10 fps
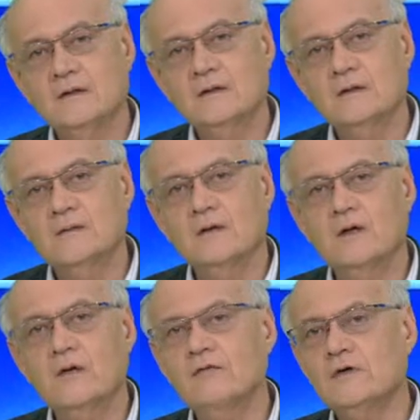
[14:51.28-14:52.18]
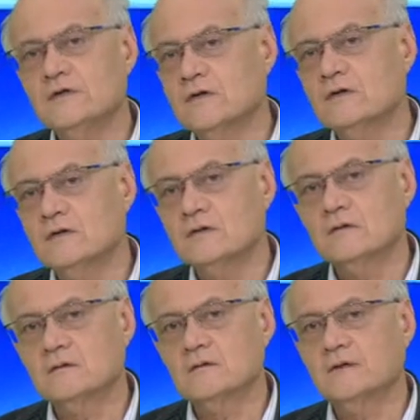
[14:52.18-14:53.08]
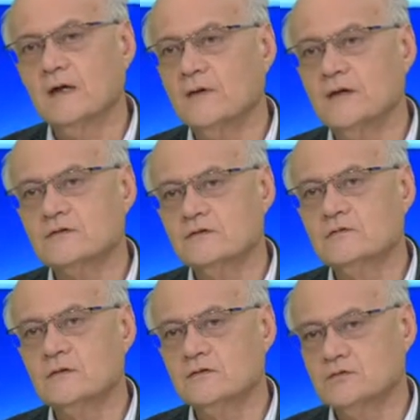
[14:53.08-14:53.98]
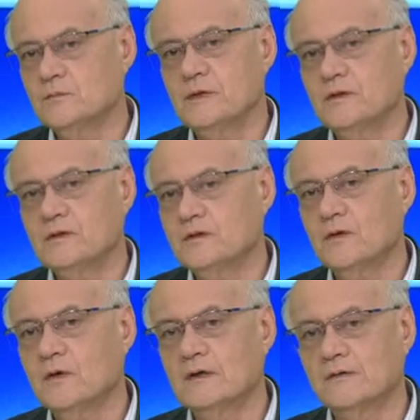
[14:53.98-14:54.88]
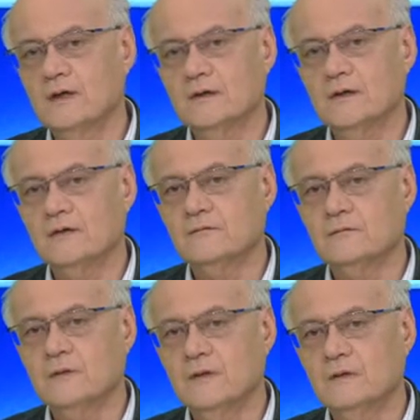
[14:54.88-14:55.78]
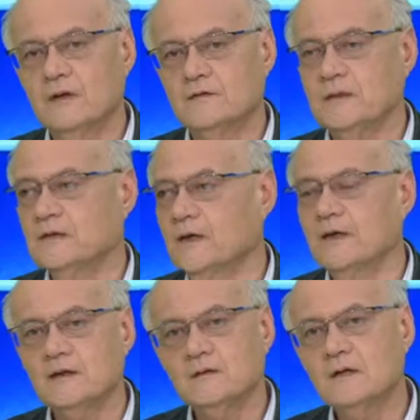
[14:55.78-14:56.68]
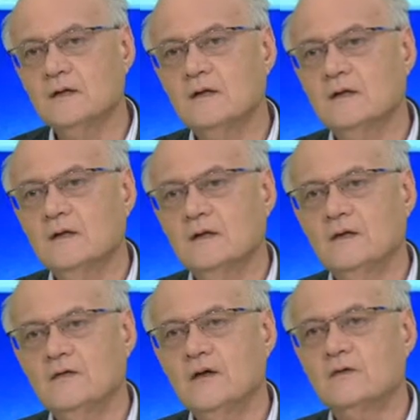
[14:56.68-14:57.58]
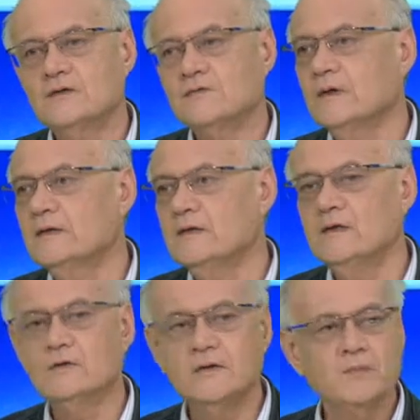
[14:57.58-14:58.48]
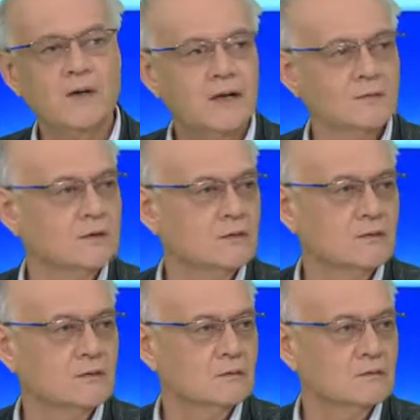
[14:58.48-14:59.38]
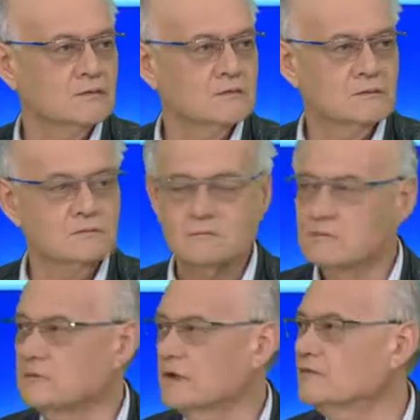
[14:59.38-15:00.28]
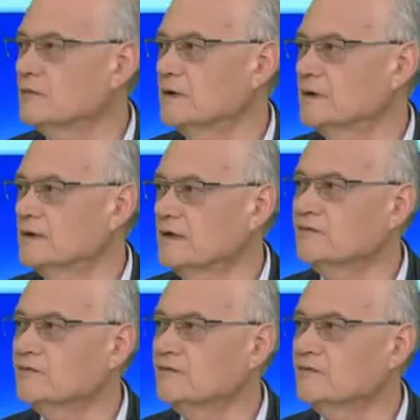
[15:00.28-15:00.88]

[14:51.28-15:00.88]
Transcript: However, I think the direction should be the one that has been taken. There is one new department or a